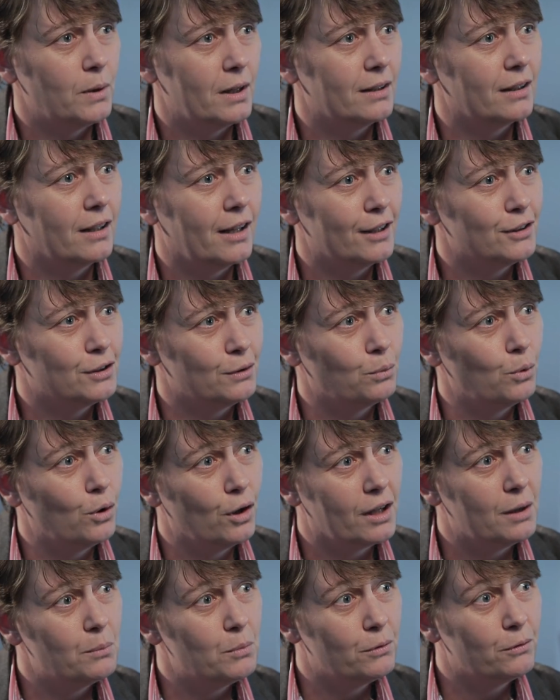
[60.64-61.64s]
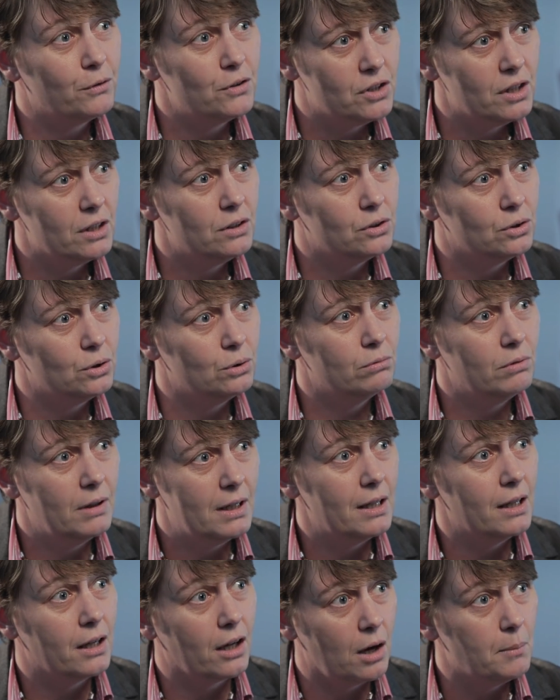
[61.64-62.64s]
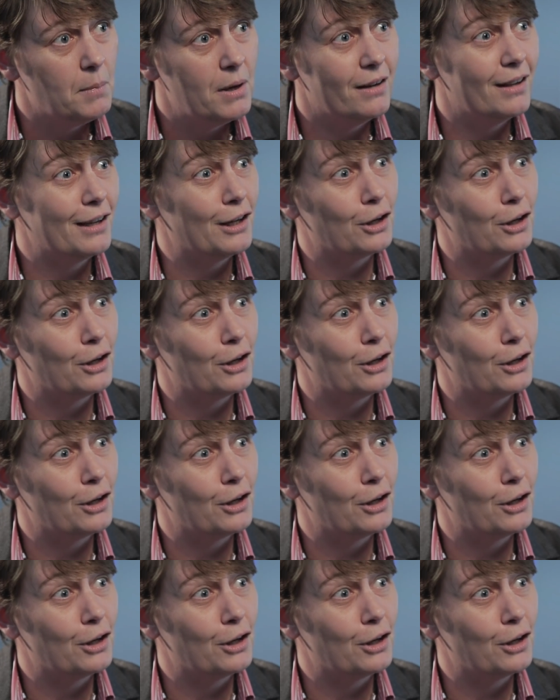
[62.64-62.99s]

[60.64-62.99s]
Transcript: where the likes of working with Fujitsu really come in